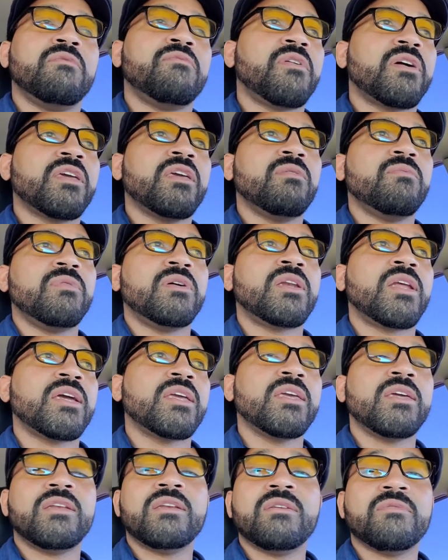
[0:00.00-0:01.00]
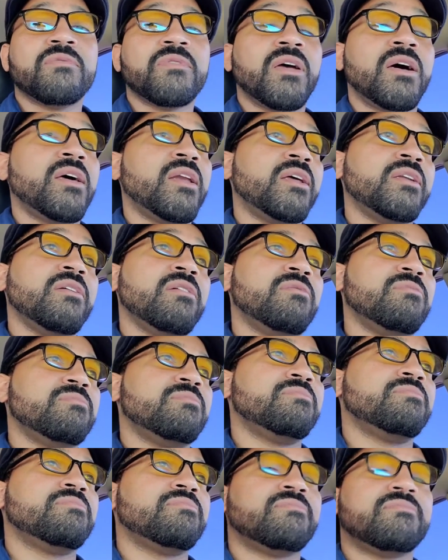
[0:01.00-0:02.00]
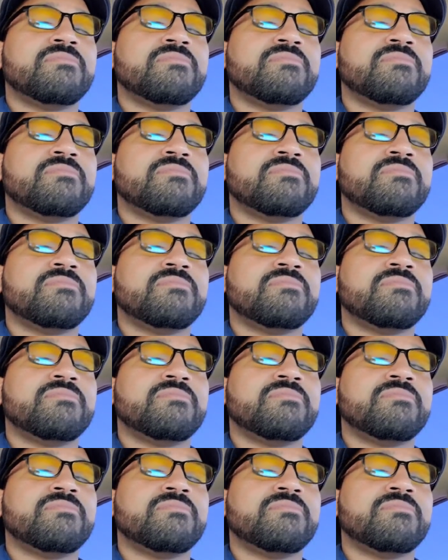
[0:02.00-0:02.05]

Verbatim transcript: if I get one, I get it. If not, I don't.